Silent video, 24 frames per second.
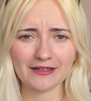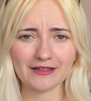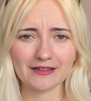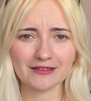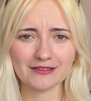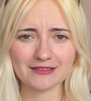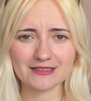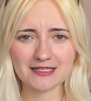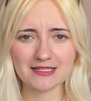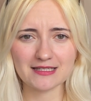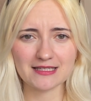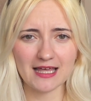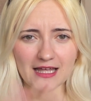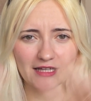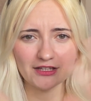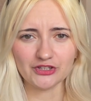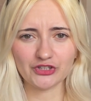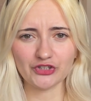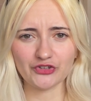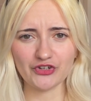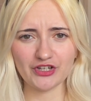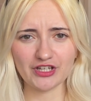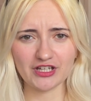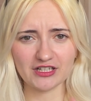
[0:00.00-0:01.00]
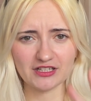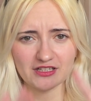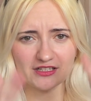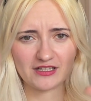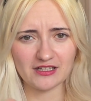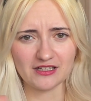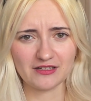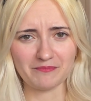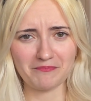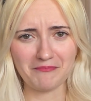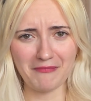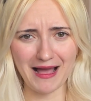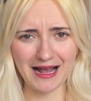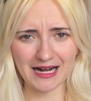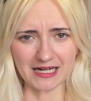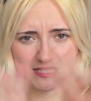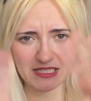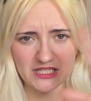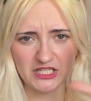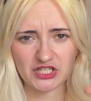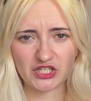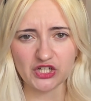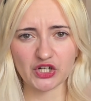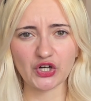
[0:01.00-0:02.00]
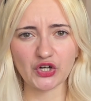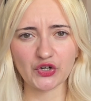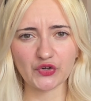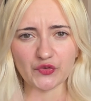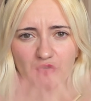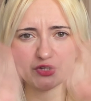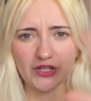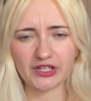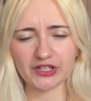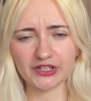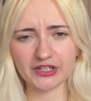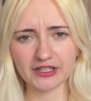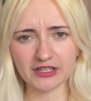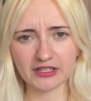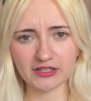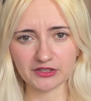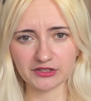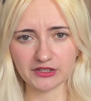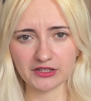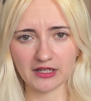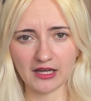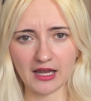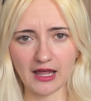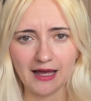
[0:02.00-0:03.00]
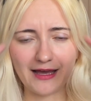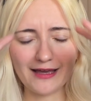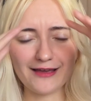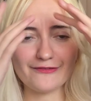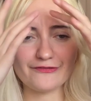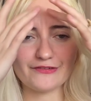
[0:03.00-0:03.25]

centering Max's career in her life,